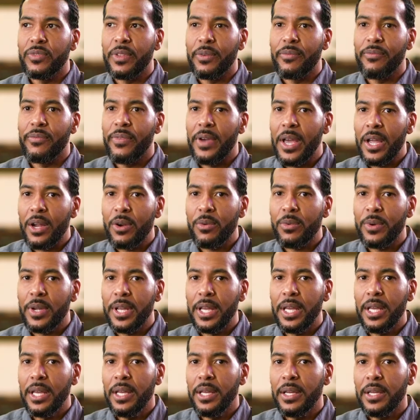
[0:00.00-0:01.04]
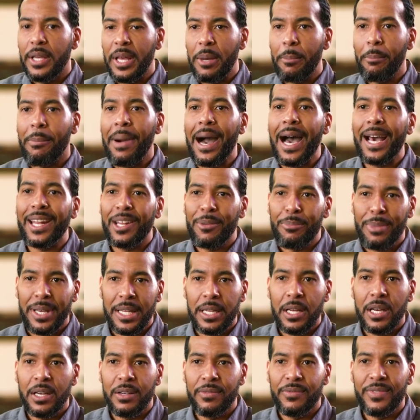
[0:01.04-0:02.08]
The very
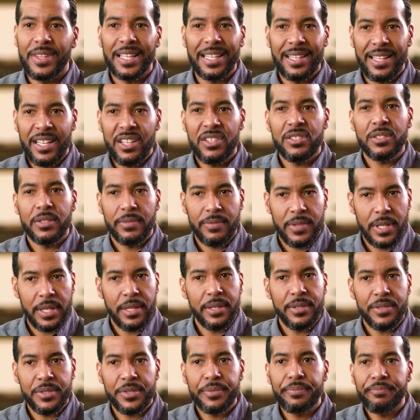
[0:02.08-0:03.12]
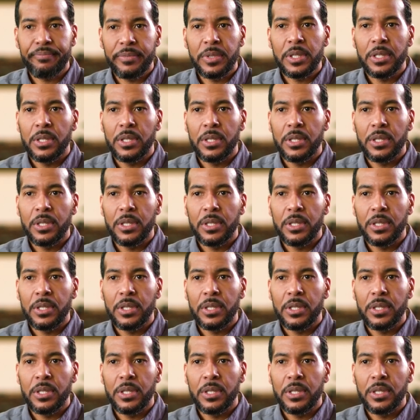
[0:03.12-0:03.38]
embodiment of the least of these.